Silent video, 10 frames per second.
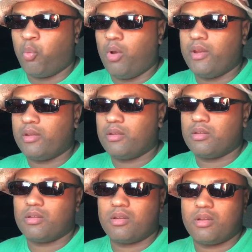what
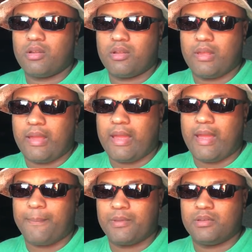
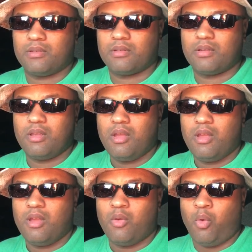happened
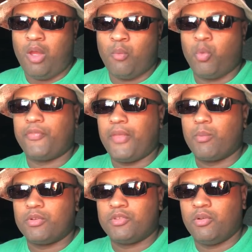and what they
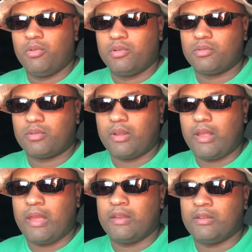were doing,
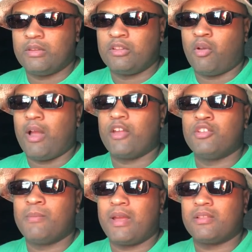and how
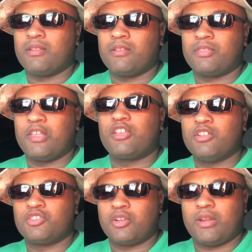you might think
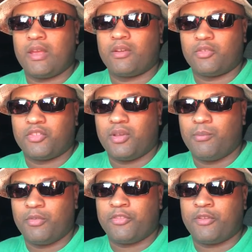you should handle
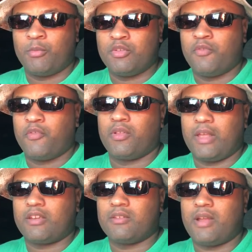something when you feel
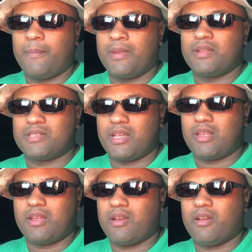like you're not being
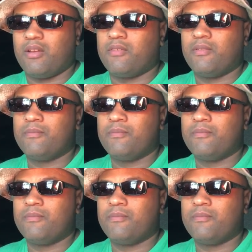taken care of.